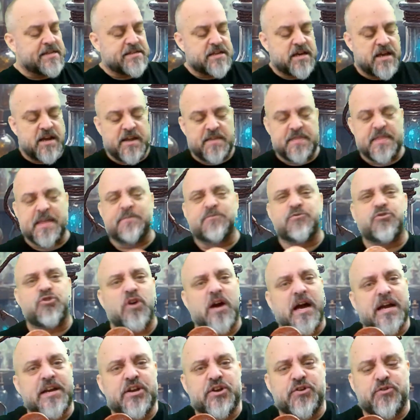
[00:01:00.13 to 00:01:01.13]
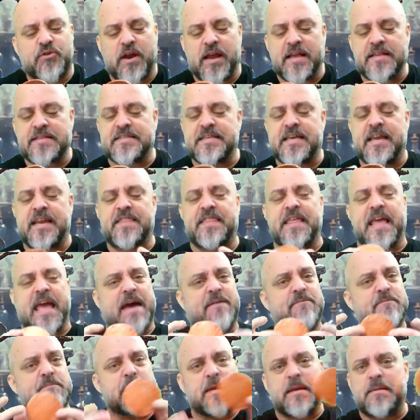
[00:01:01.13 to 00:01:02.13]
on it and they've tried to translate it. They
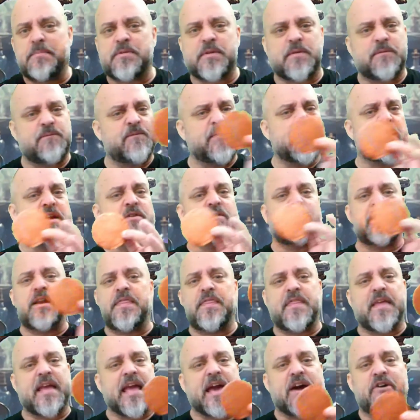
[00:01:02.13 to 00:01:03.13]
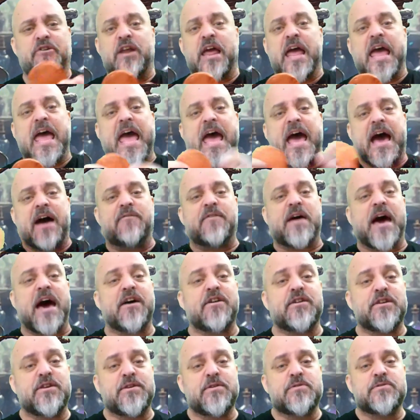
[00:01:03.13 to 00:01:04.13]
haven't been able to figure anything out of how
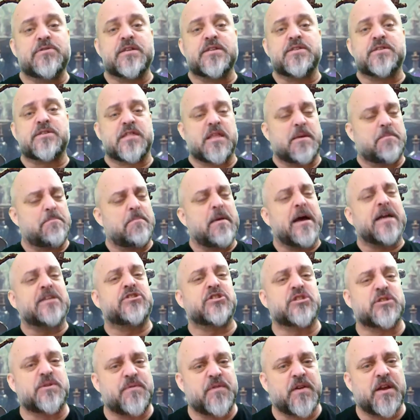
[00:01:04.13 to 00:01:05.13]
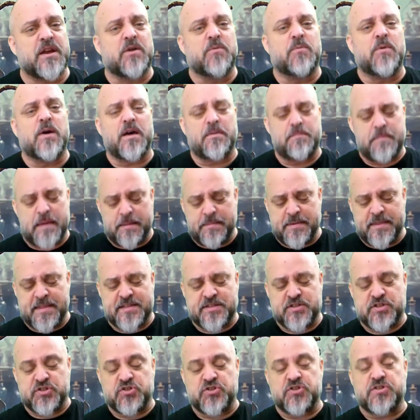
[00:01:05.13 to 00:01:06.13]
to use it, so they might just figure, well, maybe
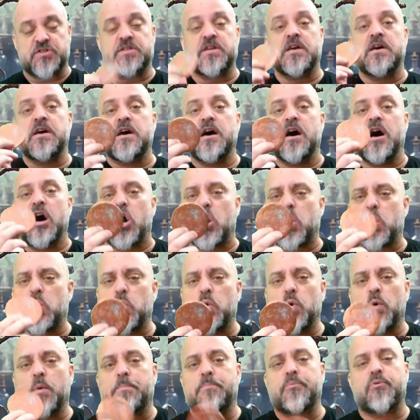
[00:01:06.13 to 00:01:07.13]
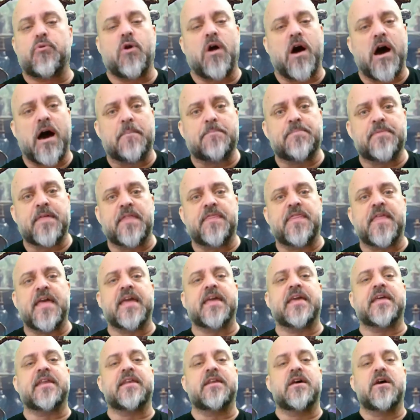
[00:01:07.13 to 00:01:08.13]
this is just a cool prop that they
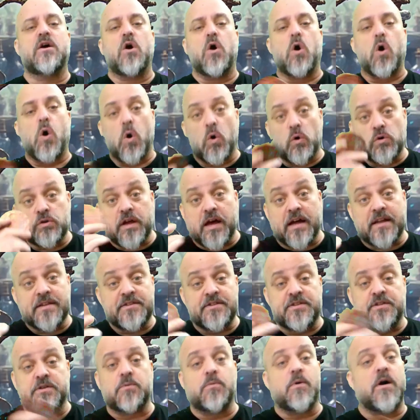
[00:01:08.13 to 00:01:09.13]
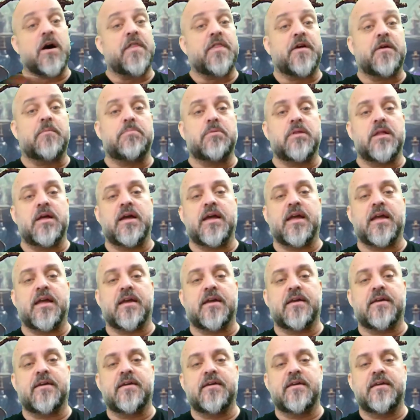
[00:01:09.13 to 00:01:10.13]
can hold on to while they're playing.
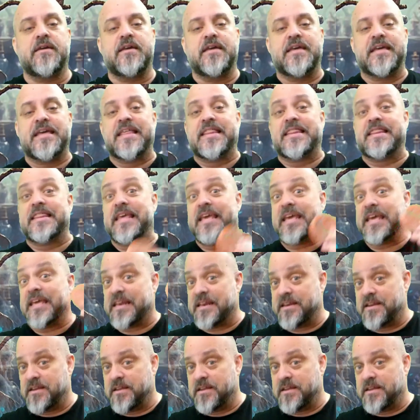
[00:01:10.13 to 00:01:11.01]
Then,